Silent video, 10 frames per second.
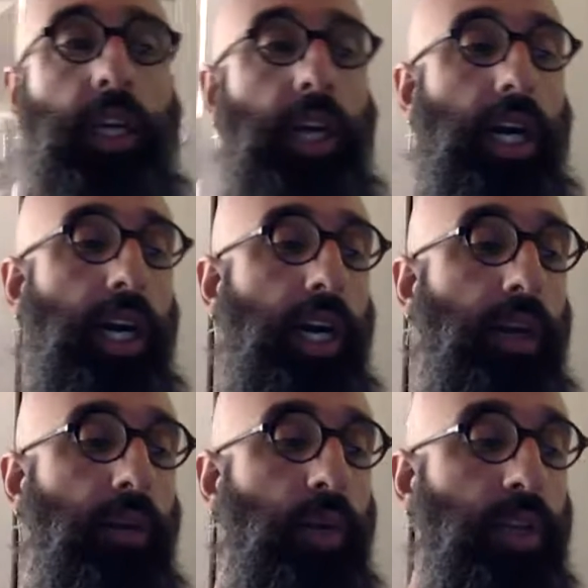
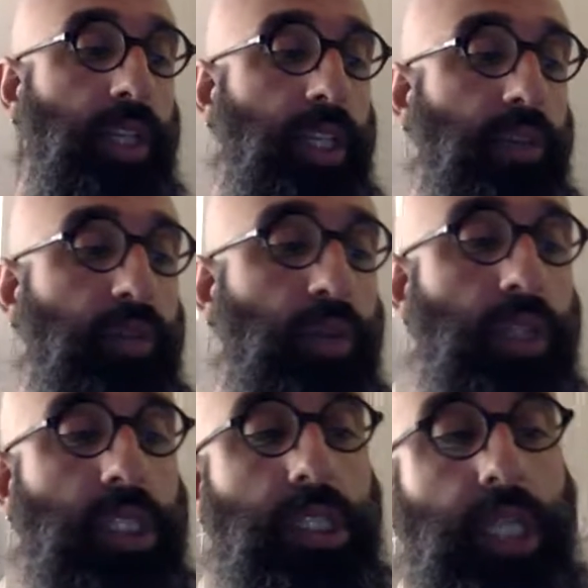working for
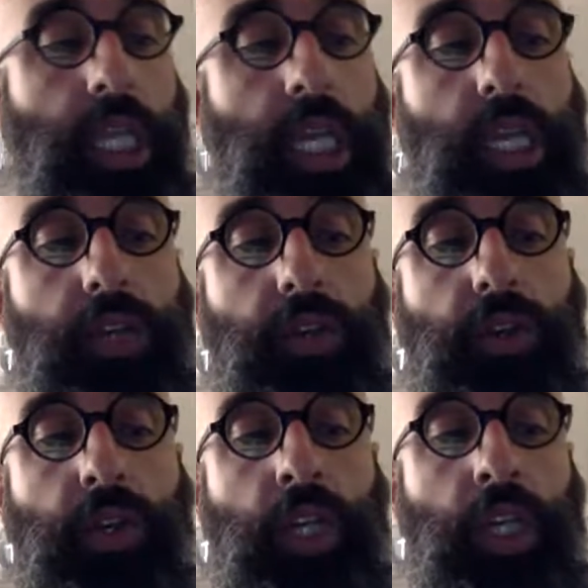the state
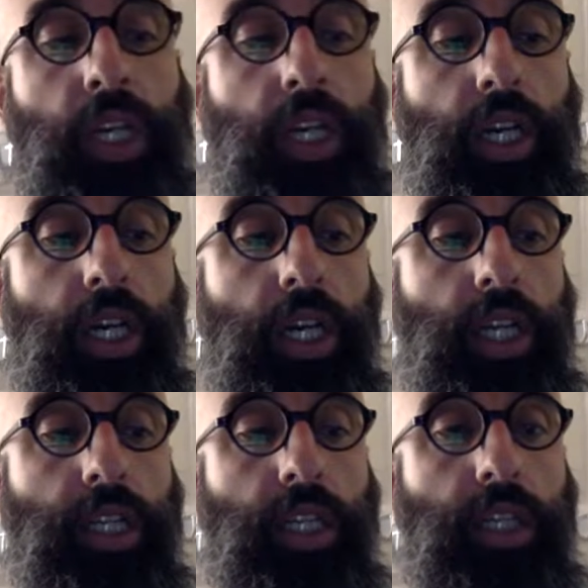or
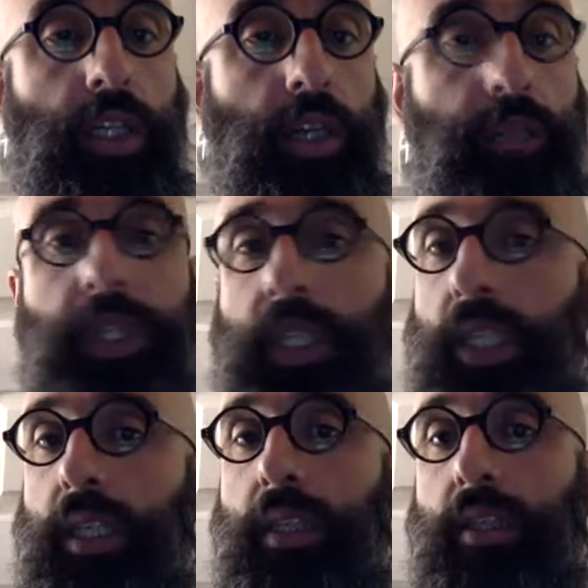the
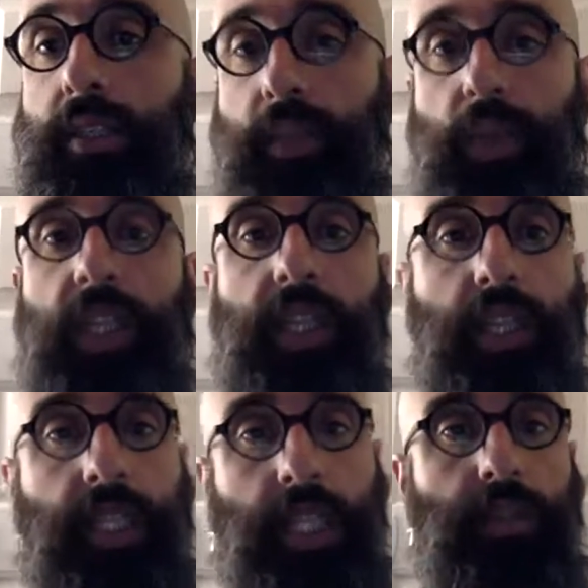companies and
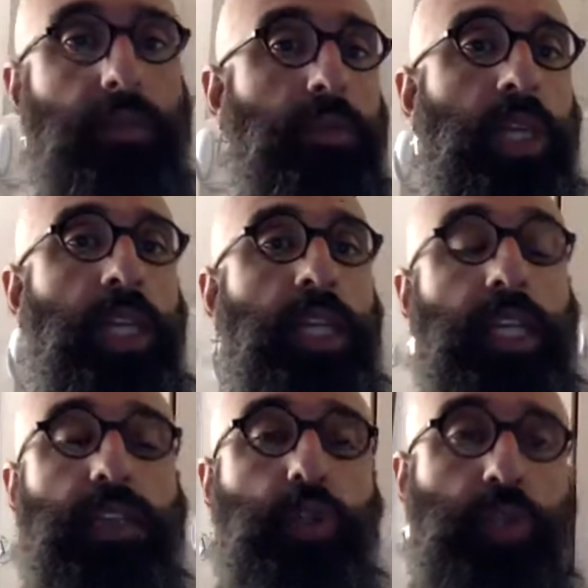whatnot that are,
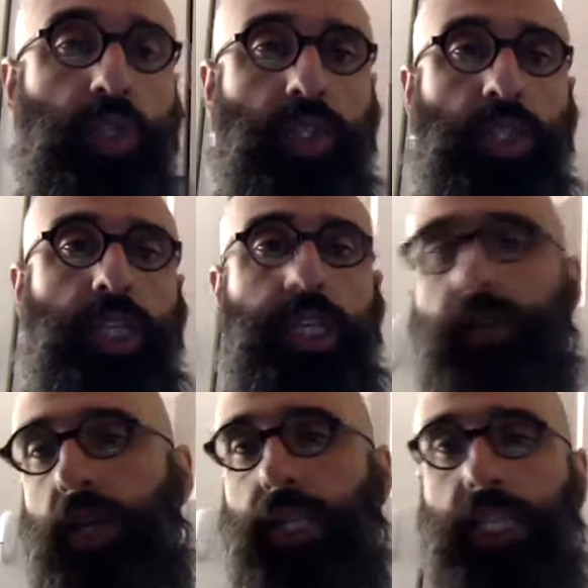especially in
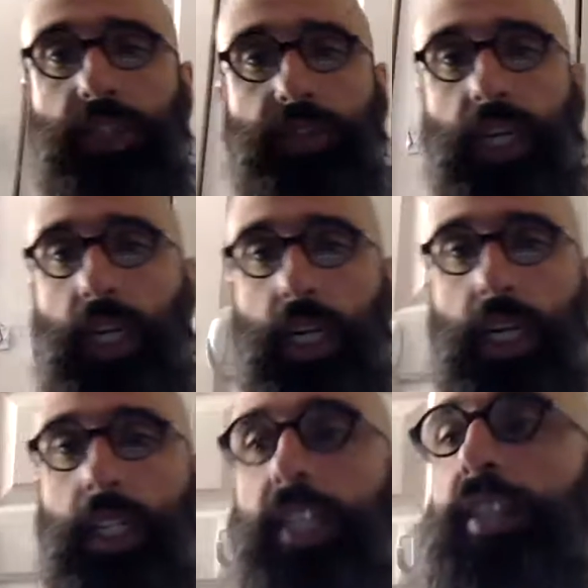Tehran,
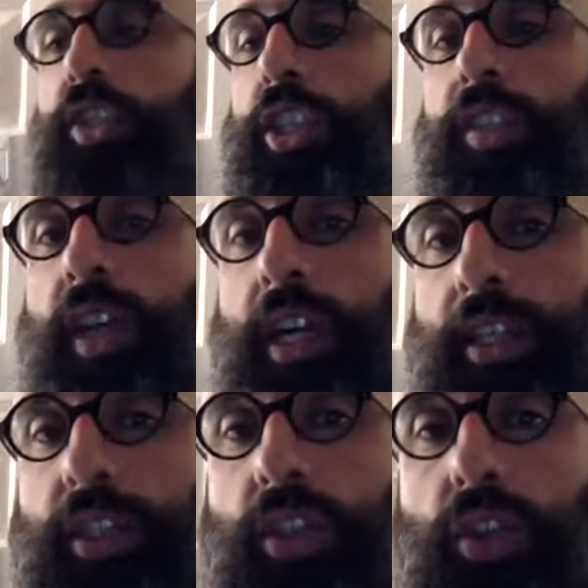Esfahan, and
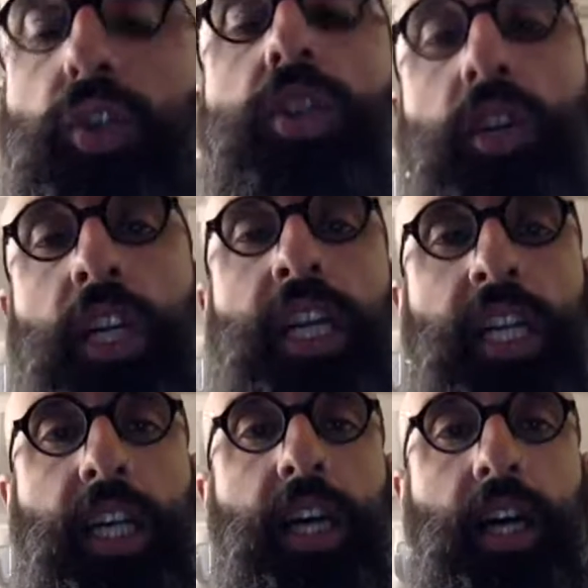Shiraz. Those are
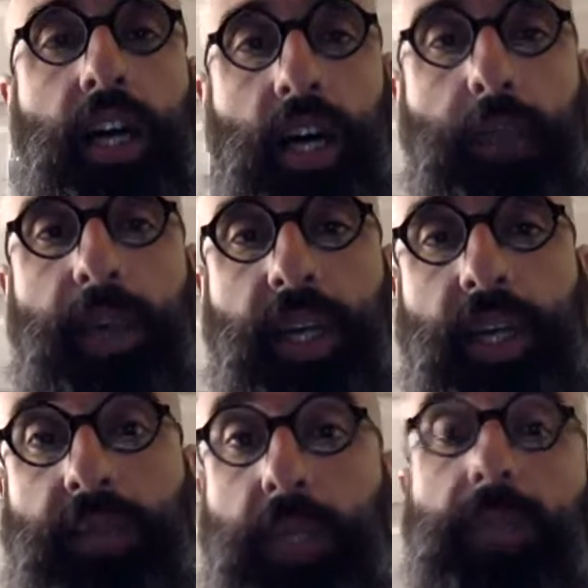up and
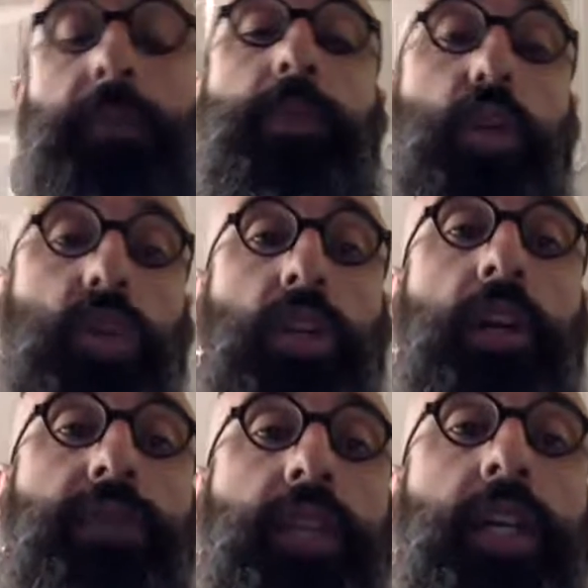coming. But most
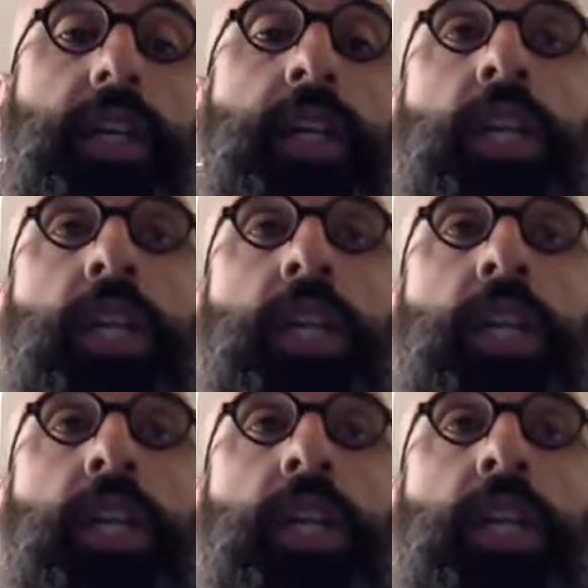of the